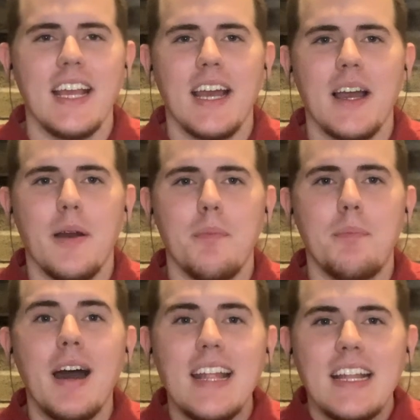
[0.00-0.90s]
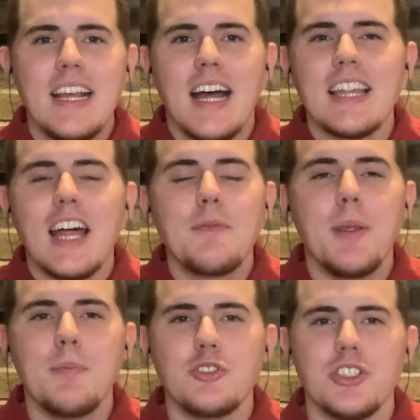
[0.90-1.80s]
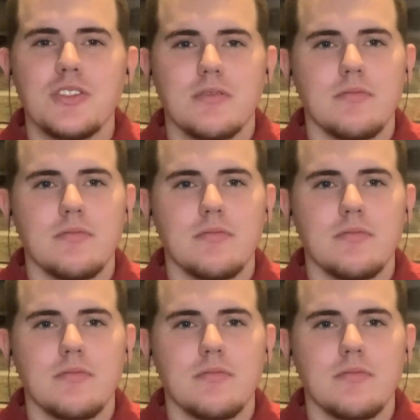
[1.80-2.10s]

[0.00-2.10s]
But a lot of people just